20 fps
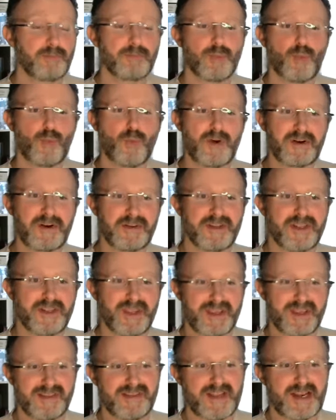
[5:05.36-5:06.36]
one of the
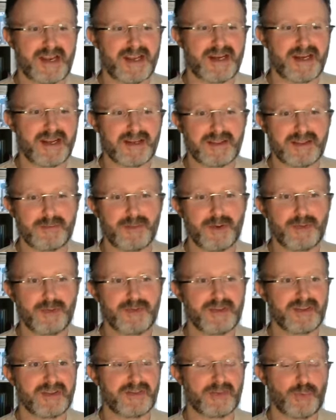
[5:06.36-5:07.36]
things that I like the
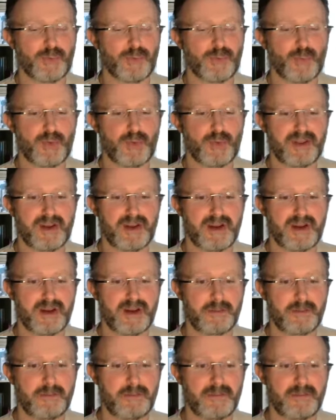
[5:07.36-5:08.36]
most is
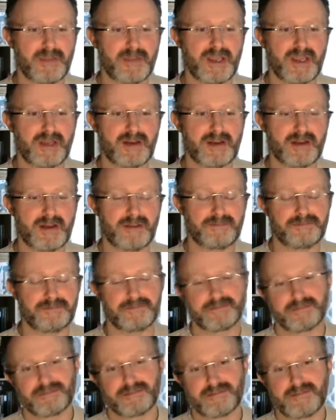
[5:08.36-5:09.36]
um, in
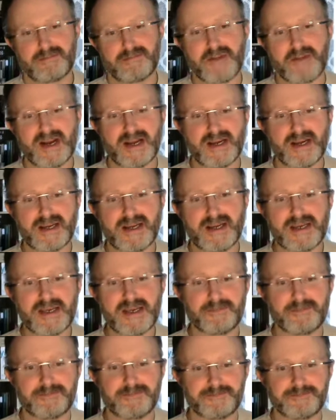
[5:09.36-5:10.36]

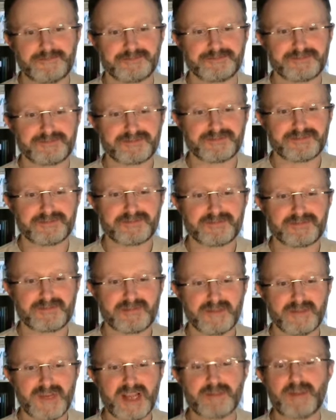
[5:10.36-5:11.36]
my
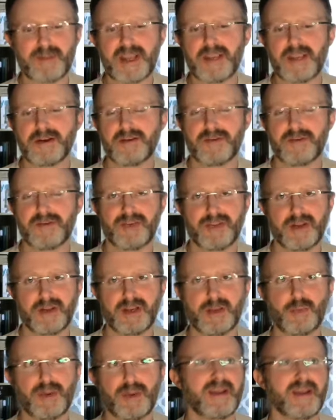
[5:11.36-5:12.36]
at my university
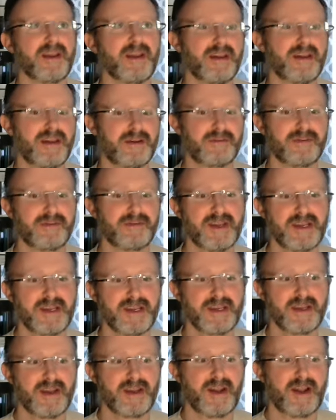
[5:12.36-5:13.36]
we have
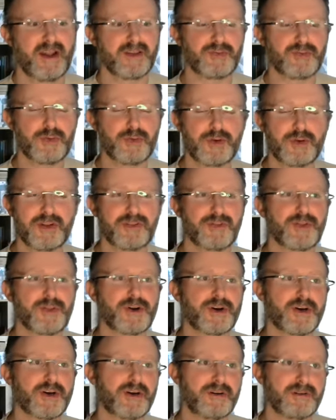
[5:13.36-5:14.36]
uh, students that
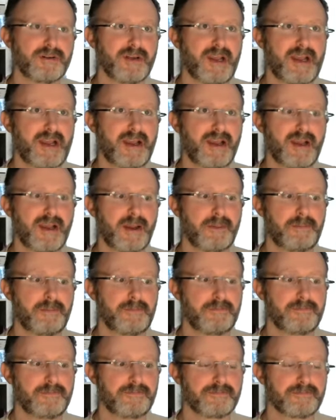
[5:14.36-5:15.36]
are
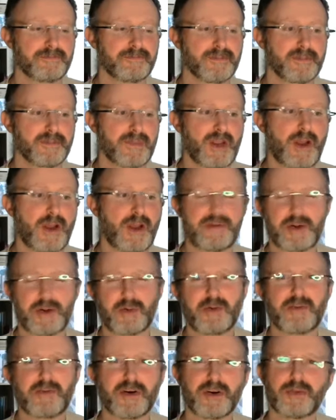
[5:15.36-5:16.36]
um, often
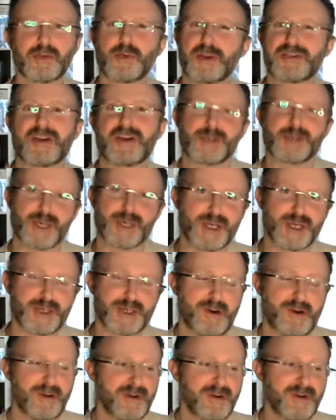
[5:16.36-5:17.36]
referred to as
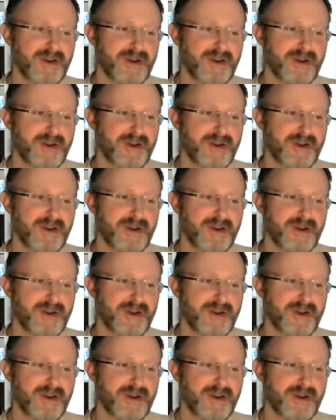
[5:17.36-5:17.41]
non-traditional.